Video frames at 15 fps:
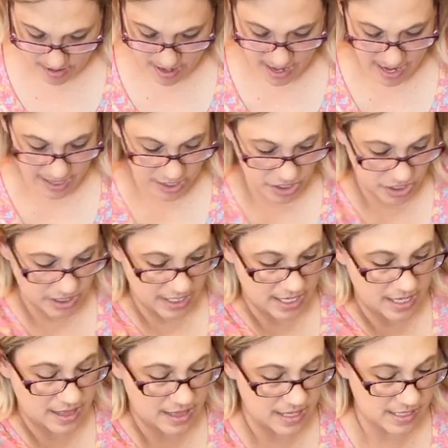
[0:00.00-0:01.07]

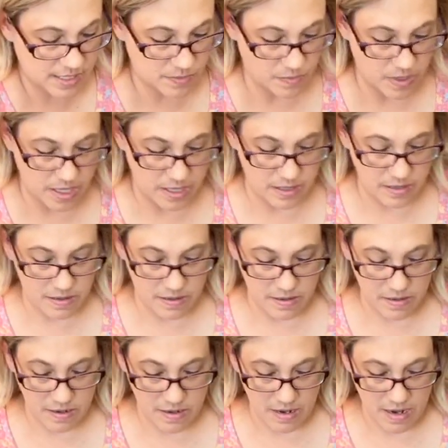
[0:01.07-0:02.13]
actually this one,
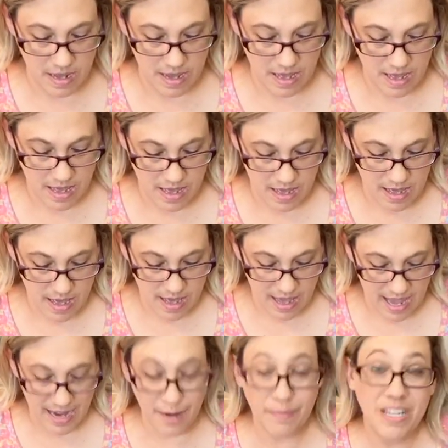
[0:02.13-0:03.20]

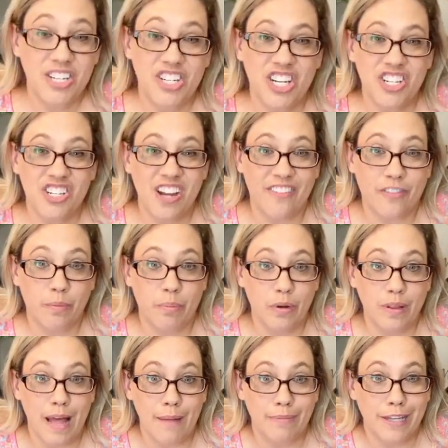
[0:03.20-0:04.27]
and I'm gonna change it out for
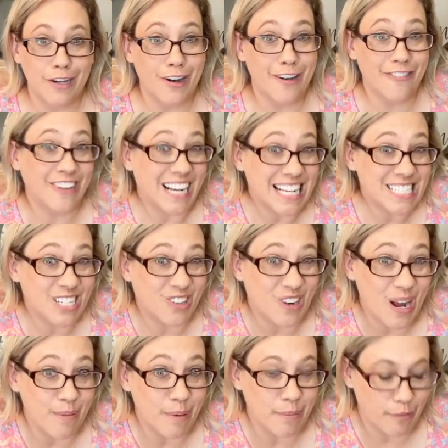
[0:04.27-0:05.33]
burlap later. I forgot to
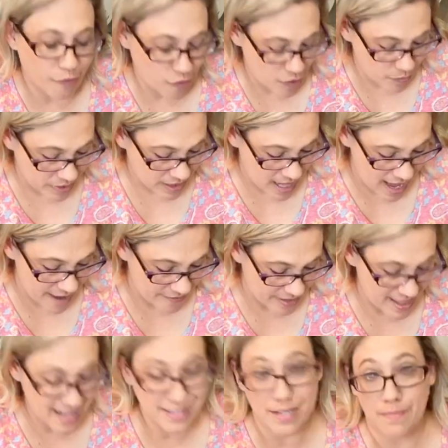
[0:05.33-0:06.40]
grab it before I went live, and
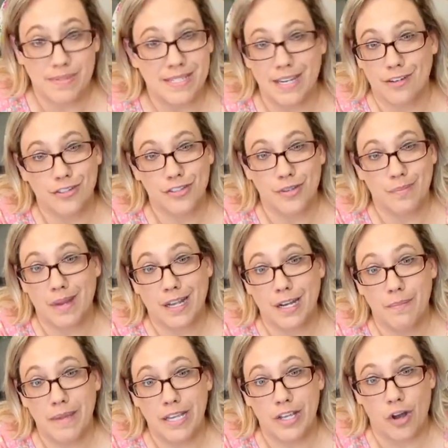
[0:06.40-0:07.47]
that's upstairs. So I'm not gonna
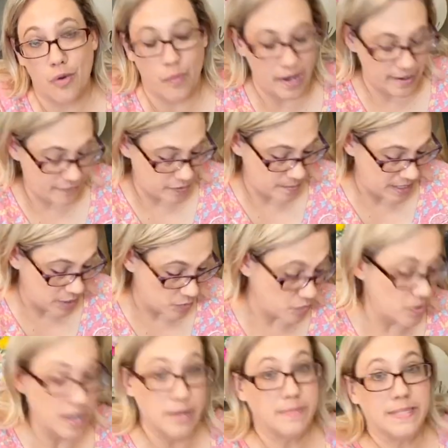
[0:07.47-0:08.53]
make y'all wait for me to
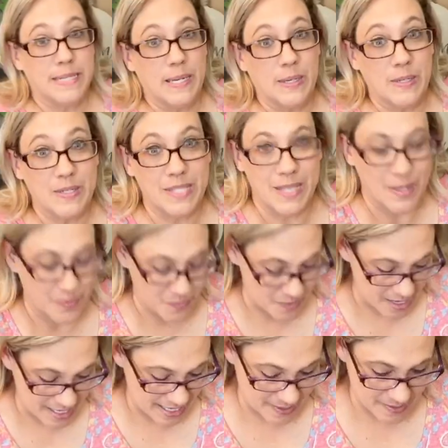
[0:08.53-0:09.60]
run upstairs and then
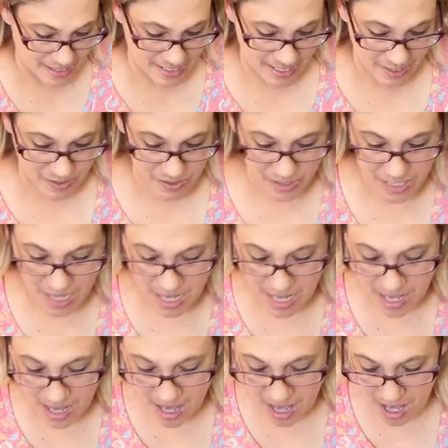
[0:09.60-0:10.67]
run downstairs.
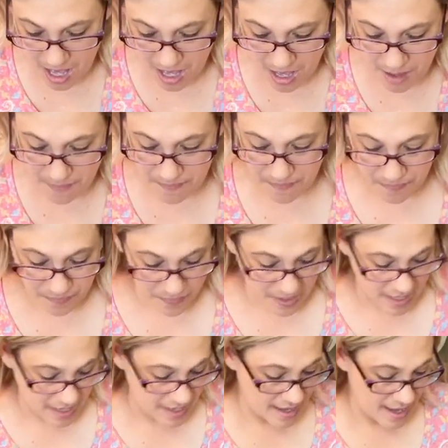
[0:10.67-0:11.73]

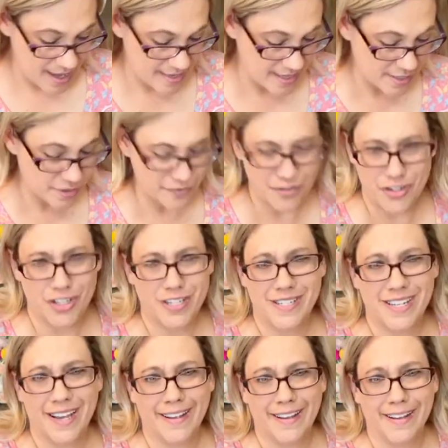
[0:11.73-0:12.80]
And these are Virginia
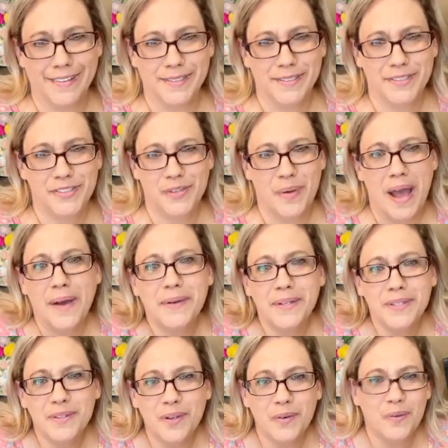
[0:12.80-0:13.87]
Tech colors, so how can
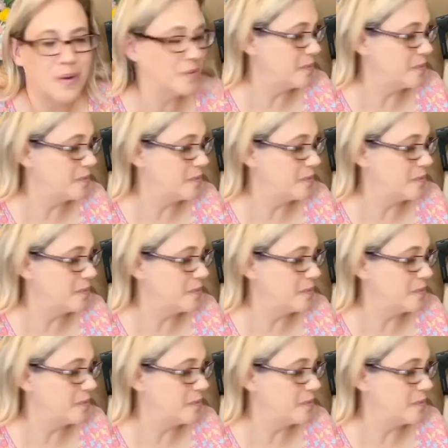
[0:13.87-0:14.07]
you go wrong